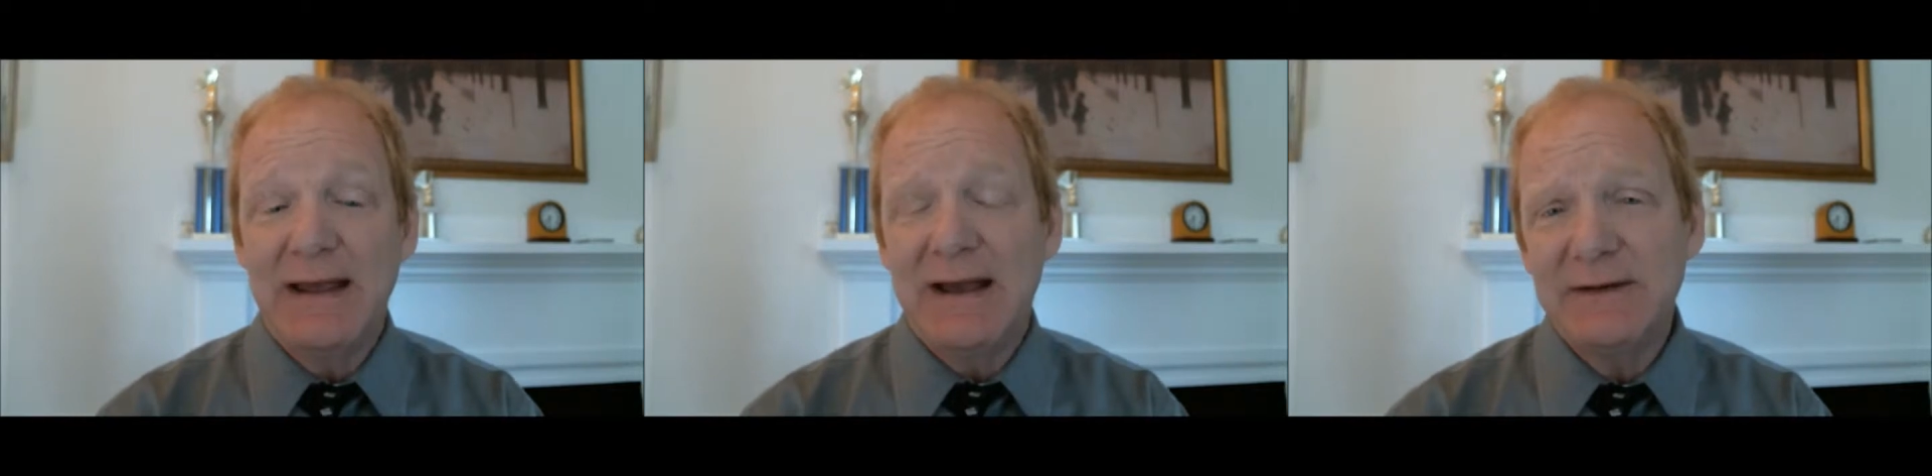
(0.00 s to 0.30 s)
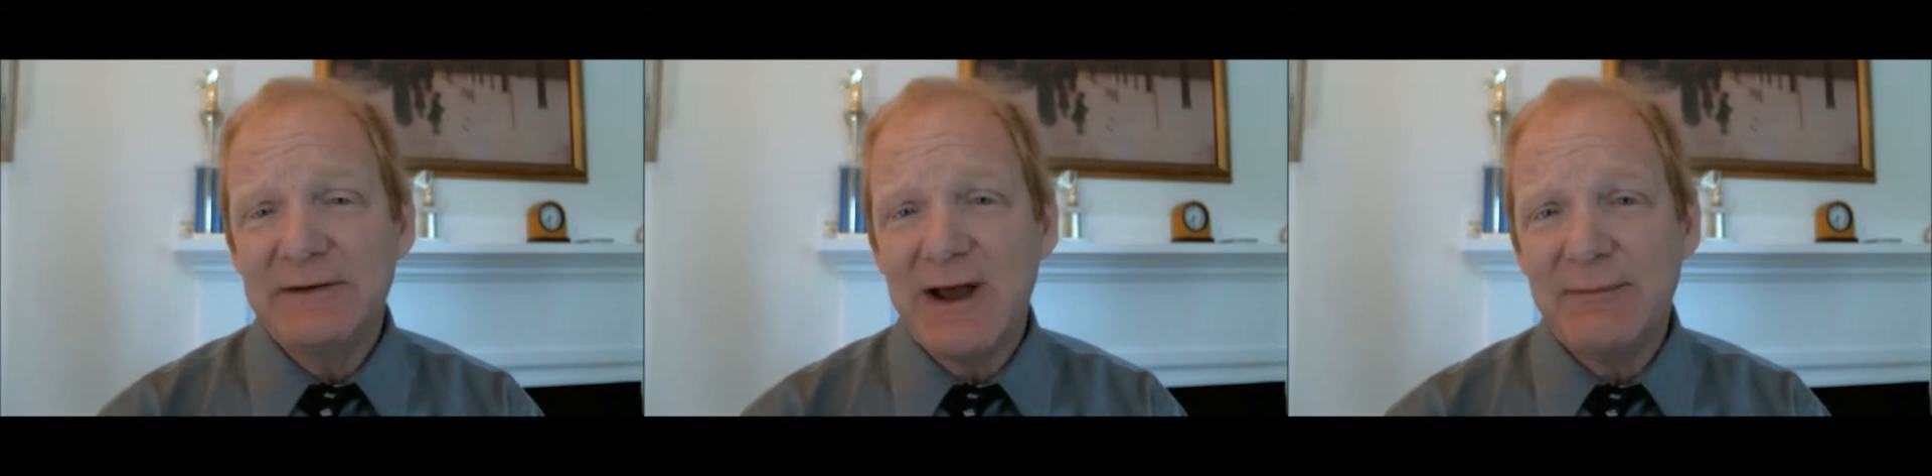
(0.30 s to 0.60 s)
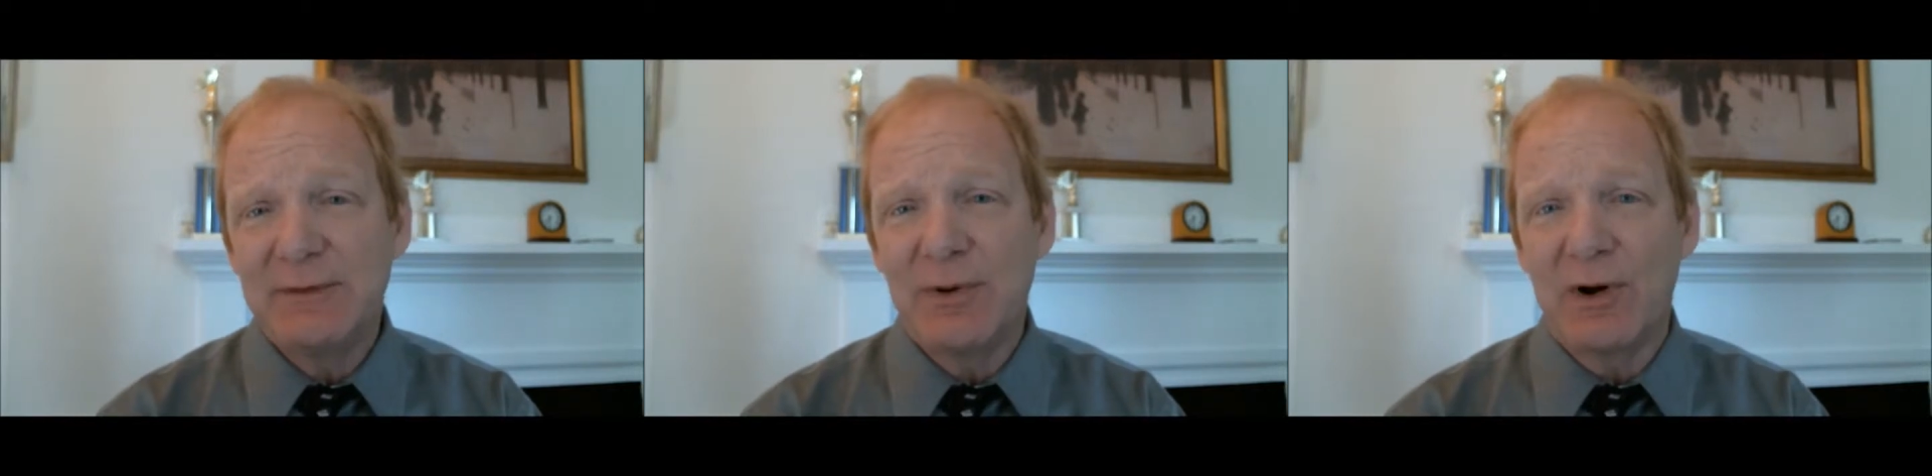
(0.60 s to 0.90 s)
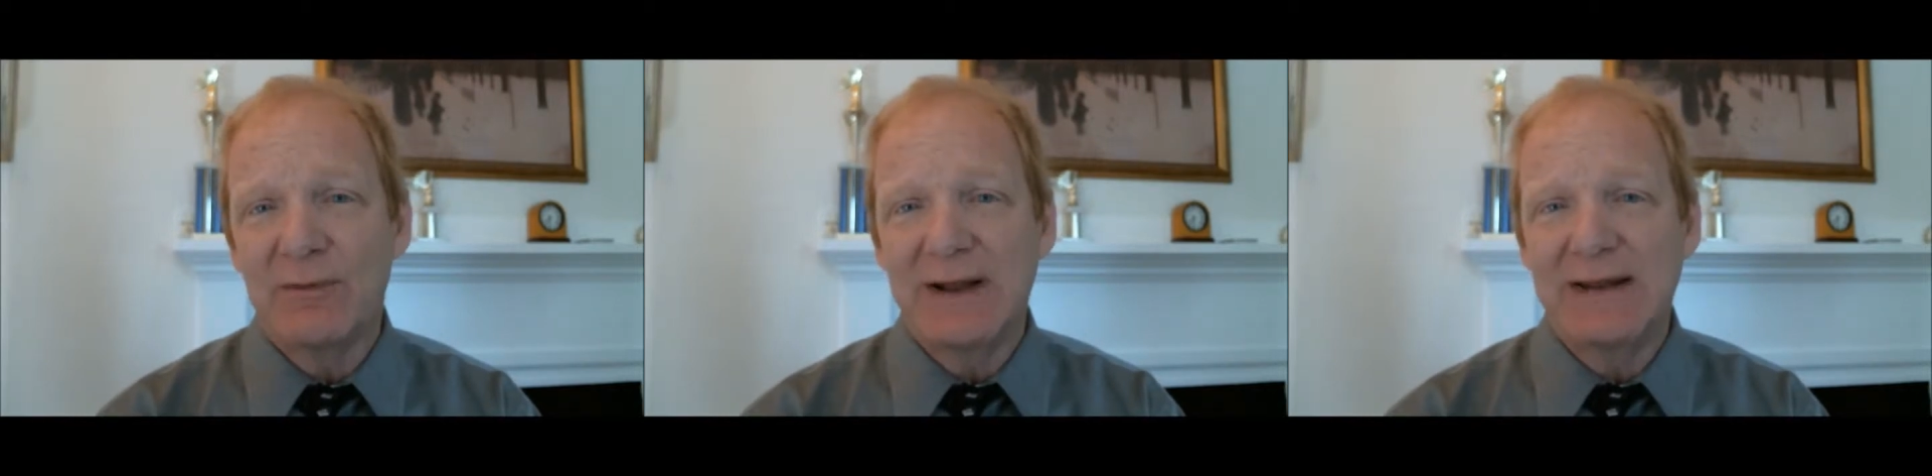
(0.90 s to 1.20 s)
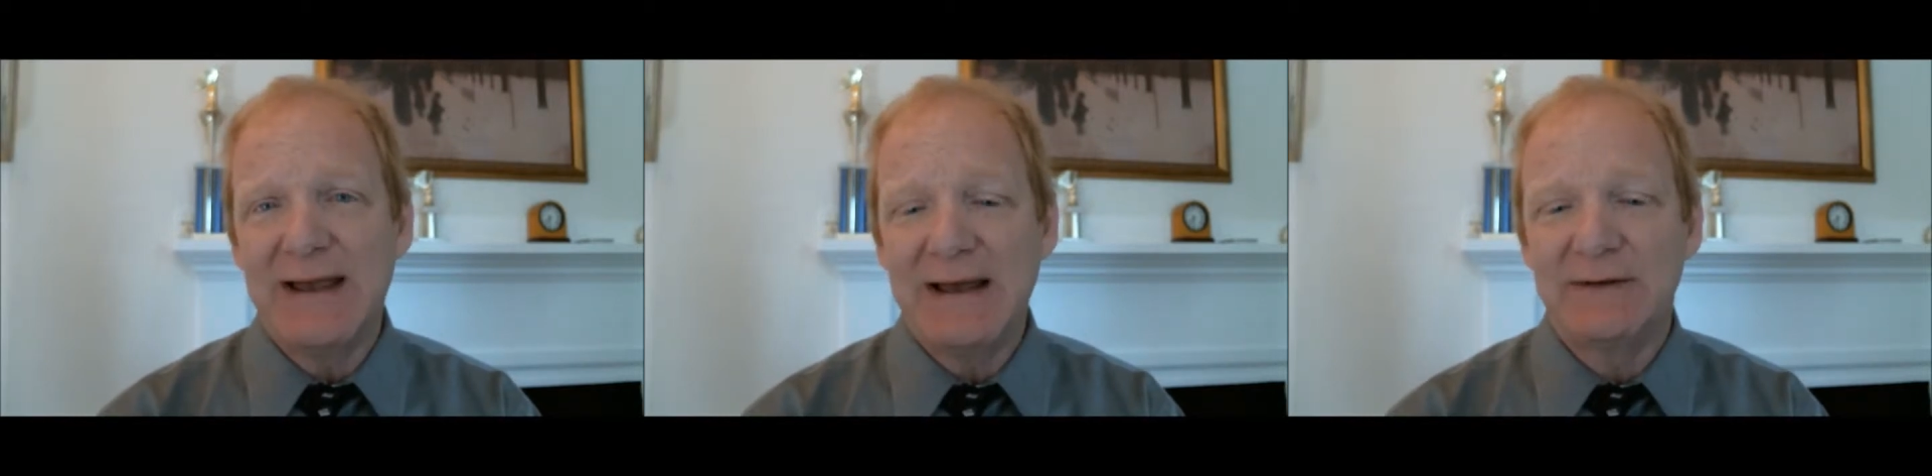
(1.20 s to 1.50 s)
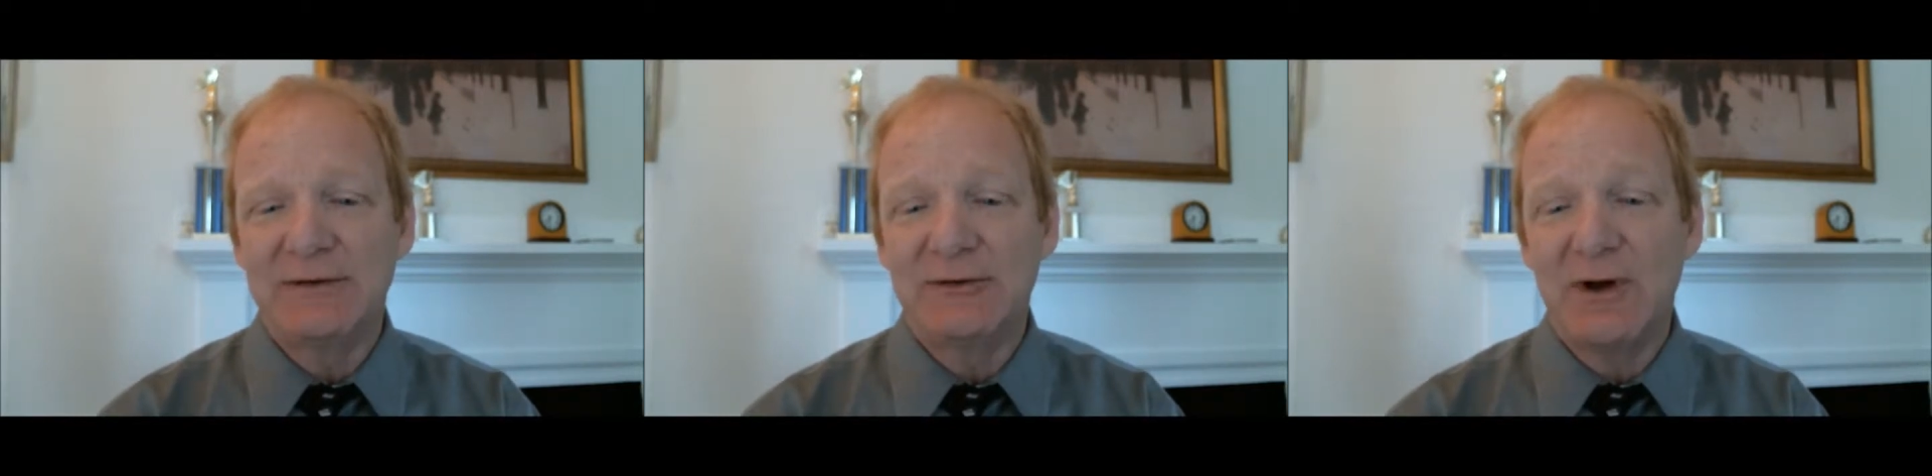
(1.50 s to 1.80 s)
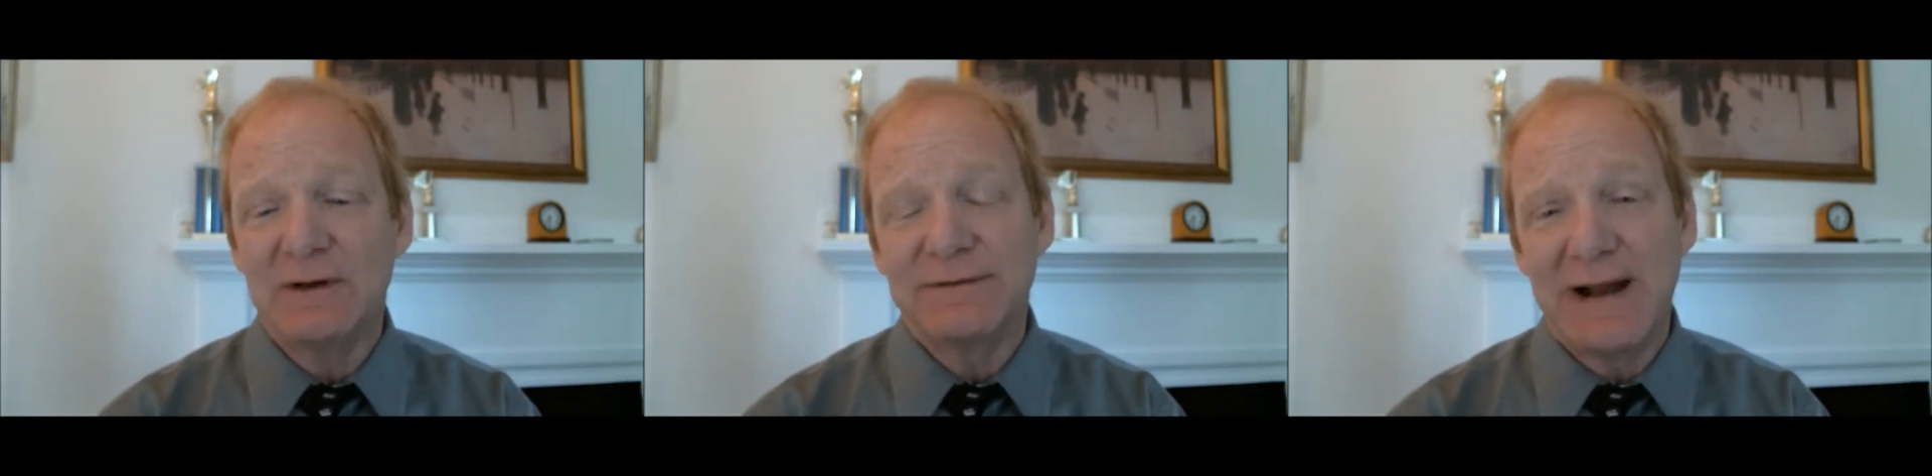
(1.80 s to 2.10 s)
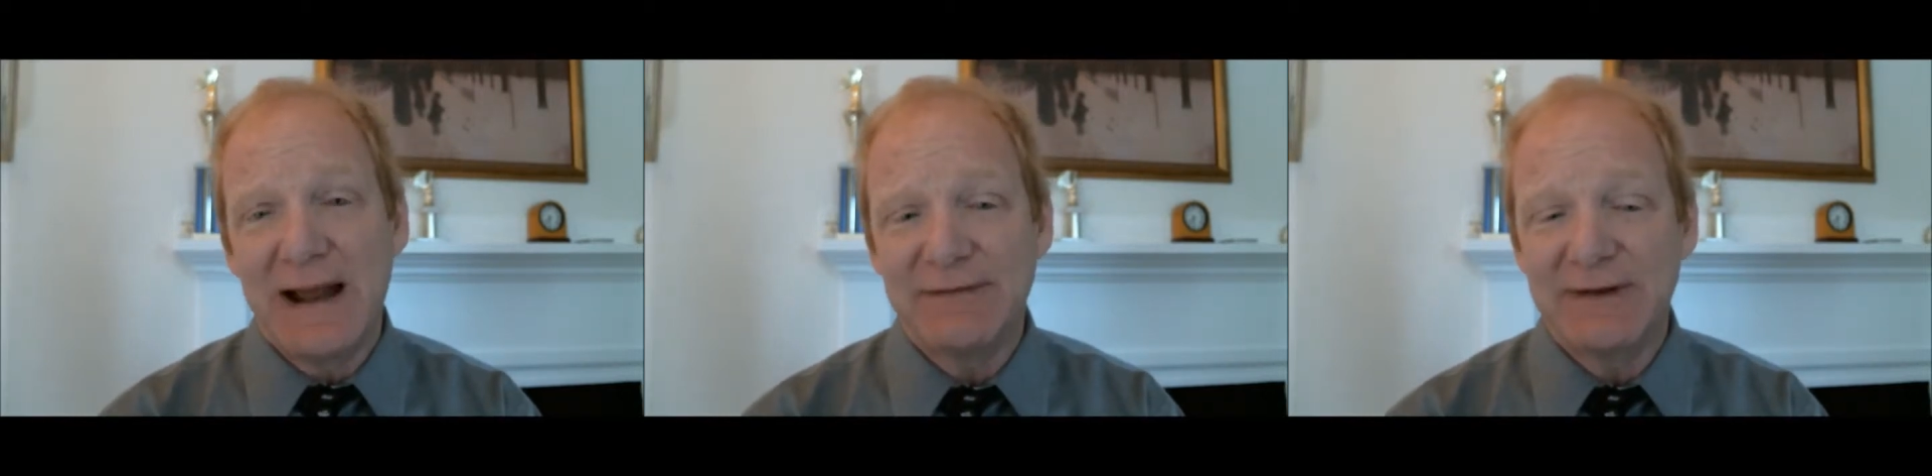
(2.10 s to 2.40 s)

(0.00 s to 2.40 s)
and the jobs report rally had to struggle for half